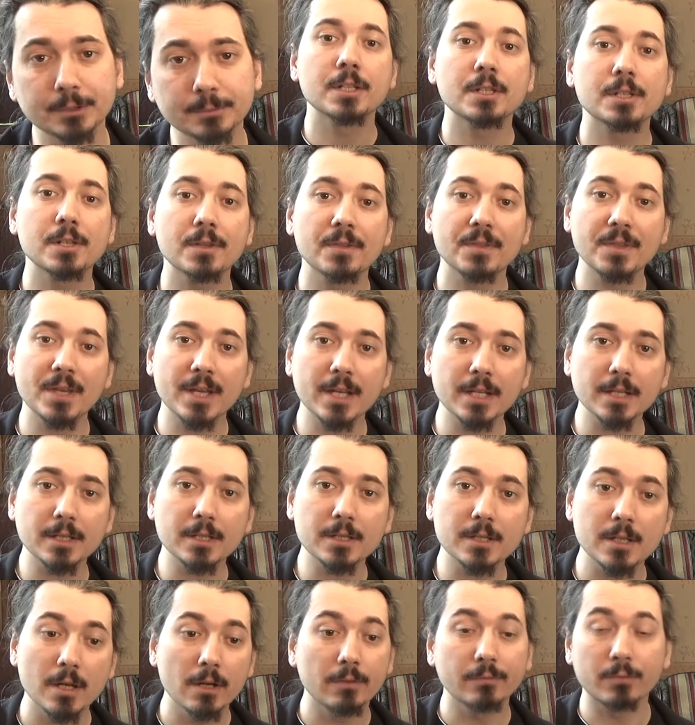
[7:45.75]
So
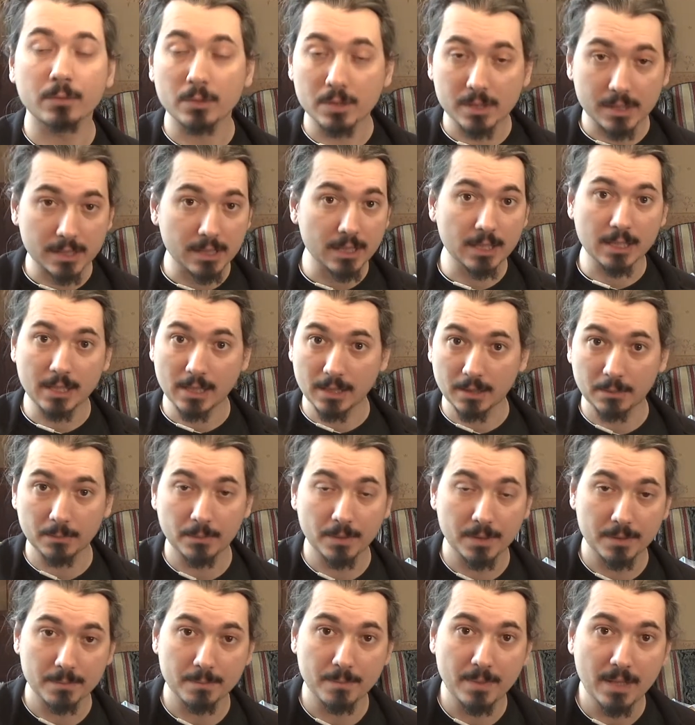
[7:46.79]
thanks for sticking
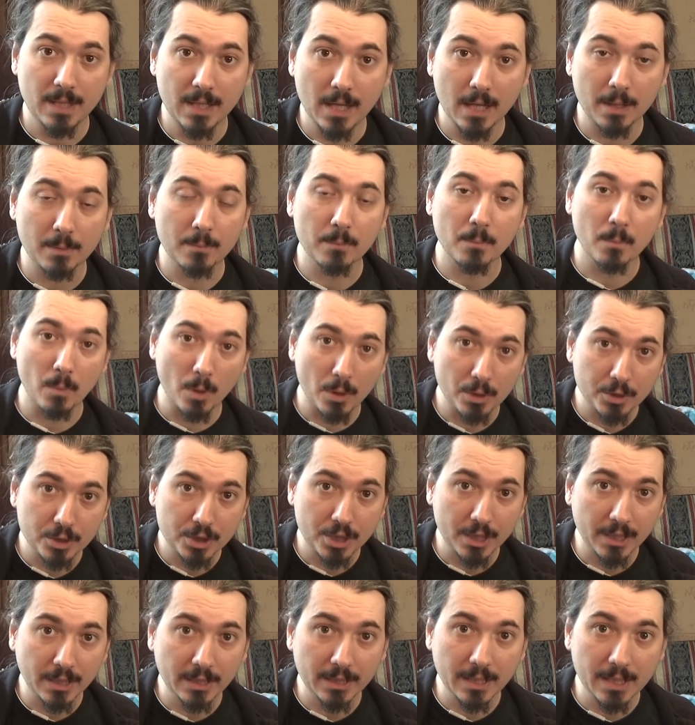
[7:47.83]
with me and
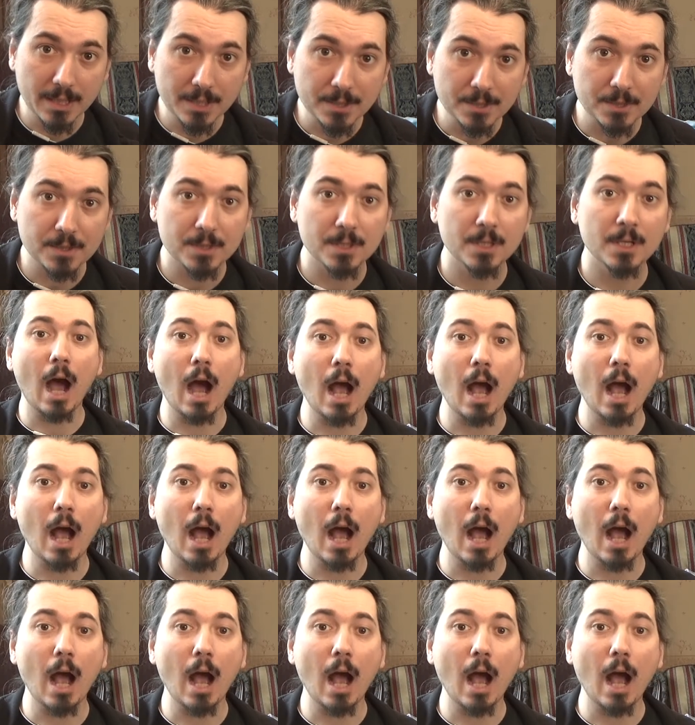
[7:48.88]
watching this.